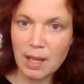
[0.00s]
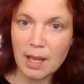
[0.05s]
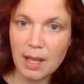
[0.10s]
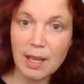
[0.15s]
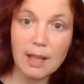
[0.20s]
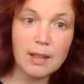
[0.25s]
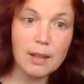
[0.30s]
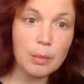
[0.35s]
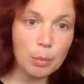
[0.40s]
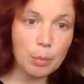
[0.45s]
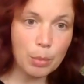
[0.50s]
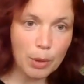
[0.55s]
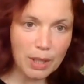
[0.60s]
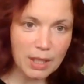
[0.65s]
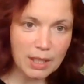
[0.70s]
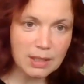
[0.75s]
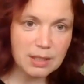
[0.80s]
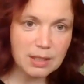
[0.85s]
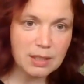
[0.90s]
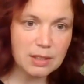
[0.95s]
And
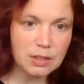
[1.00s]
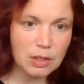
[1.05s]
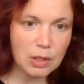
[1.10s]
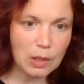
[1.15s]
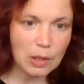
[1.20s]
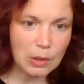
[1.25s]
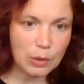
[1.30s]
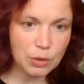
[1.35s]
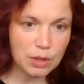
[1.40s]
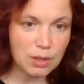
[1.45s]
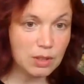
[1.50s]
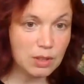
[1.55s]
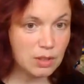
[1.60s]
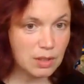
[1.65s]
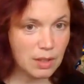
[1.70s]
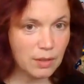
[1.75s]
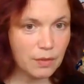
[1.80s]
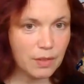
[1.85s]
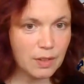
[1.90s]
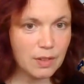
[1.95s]
embracing a solution is
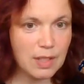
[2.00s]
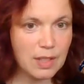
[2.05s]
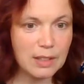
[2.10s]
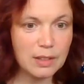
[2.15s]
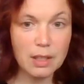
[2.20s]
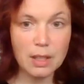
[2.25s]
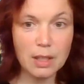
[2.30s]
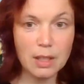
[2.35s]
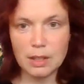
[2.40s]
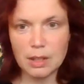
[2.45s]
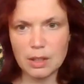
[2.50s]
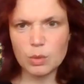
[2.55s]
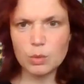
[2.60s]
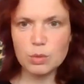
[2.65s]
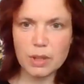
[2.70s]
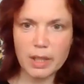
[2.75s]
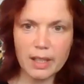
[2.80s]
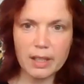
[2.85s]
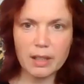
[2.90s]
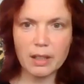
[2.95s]
different than,
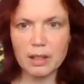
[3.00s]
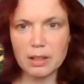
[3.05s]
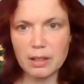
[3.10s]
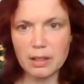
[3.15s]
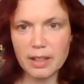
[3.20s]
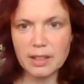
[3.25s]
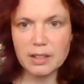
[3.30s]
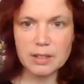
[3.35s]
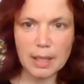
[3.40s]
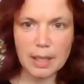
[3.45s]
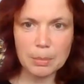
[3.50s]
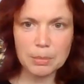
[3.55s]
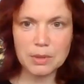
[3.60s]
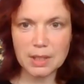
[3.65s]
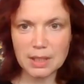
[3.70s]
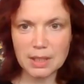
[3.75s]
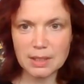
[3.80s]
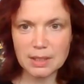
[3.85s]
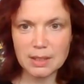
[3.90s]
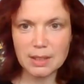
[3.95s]
okay, I'll accept
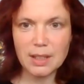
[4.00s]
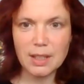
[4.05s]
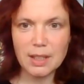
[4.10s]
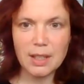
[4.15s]
it.